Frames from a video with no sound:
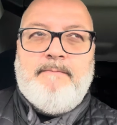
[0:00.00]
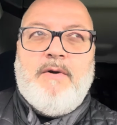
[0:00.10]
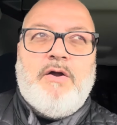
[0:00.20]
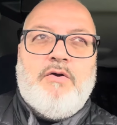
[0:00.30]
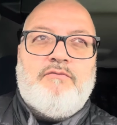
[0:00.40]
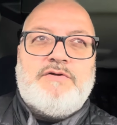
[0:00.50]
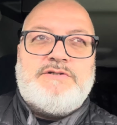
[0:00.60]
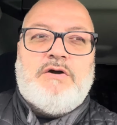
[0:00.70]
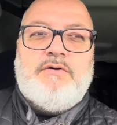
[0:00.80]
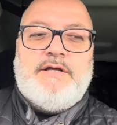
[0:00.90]
might not
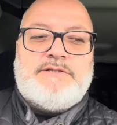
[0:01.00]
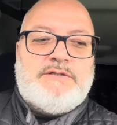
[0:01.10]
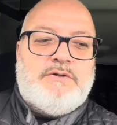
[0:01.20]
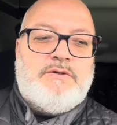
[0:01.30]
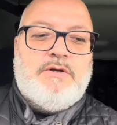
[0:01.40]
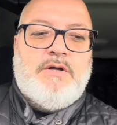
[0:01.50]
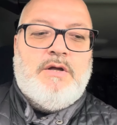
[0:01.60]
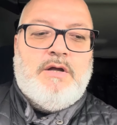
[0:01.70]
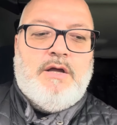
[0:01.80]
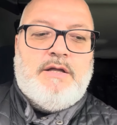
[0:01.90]
result into
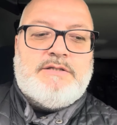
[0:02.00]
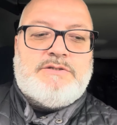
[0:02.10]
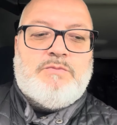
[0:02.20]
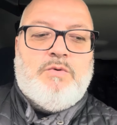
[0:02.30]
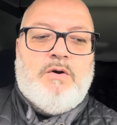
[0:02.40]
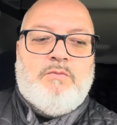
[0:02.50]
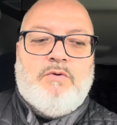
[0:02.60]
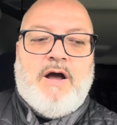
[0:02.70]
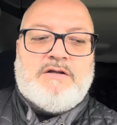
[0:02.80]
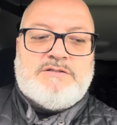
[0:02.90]
what
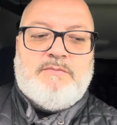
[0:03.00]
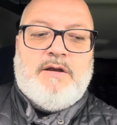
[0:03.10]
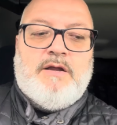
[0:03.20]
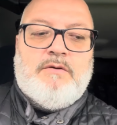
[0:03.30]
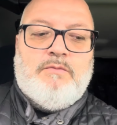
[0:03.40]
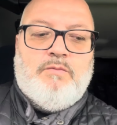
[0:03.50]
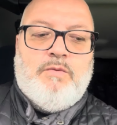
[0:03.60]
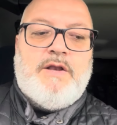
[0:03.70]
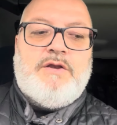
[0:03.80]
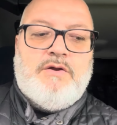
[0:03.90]
will ultimately
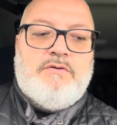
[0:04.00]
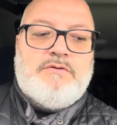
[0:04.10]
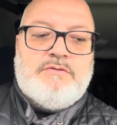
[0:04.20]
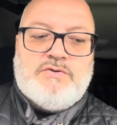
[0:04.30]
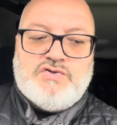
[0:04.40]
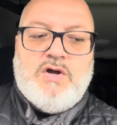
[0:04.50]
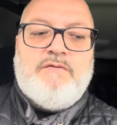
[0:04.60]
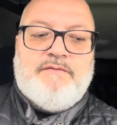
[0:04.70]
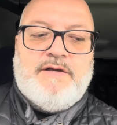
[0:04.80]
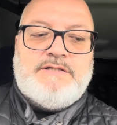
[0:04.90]
win you
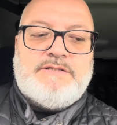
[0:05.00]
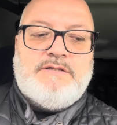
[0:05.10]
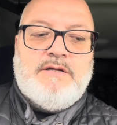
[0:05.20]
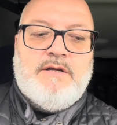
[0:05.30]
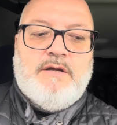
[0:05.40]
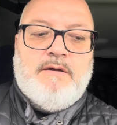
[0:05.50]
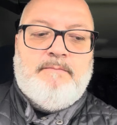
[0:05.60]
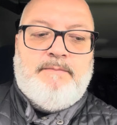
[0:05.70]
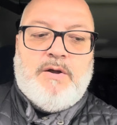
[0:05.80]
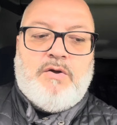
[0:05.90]
trophies,
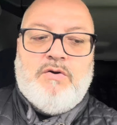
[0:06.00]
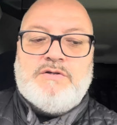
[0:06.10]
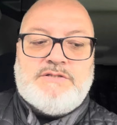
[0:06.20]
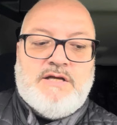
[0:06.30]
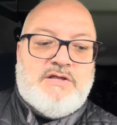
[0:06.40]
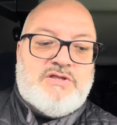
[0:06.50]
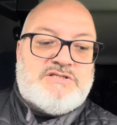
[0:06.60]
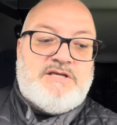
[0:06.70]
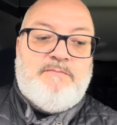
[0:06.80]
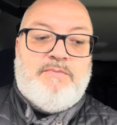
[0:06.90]
because it's just
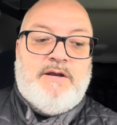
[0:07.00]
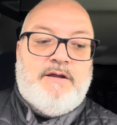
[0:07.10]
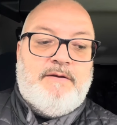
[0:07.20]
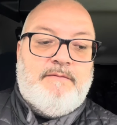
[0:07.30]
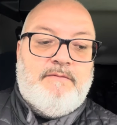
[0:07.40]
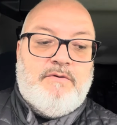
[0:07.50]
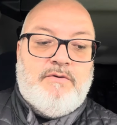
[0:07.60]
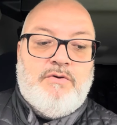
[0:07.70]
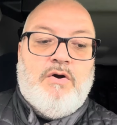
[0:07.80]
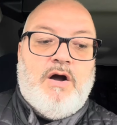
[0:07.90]
simply
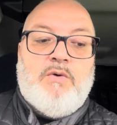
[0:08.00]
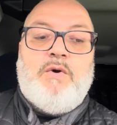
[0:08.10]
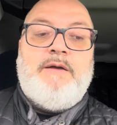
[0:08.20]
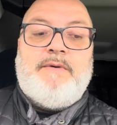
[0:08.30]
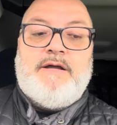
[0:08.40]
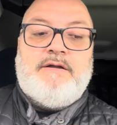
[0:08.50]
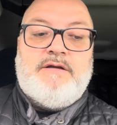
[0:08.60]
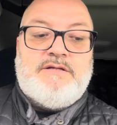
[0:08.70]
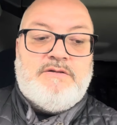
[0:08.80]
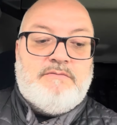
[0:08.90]
not our way, mate.
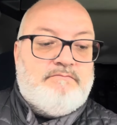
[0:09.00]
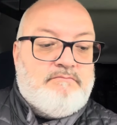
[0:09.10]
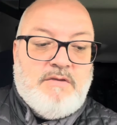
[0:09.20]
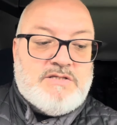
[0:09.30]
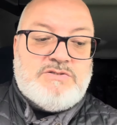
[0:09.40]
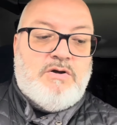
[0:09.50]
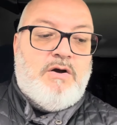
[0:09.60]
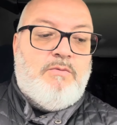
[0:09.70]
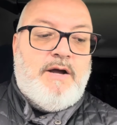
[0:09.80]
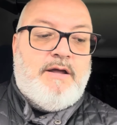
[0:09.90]
It's not
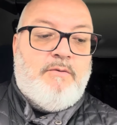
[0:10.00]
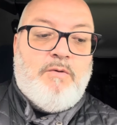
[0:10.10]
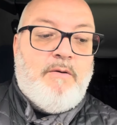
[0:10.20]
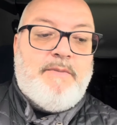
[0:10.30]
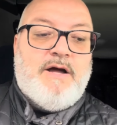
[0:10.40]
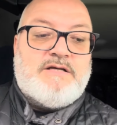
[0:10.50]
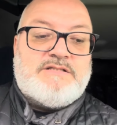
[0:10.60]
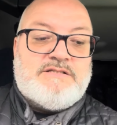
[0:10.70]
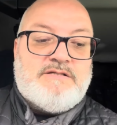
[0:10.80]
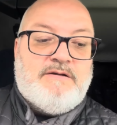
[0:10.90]
our way. It won't be
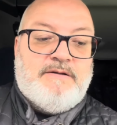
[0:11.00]
us.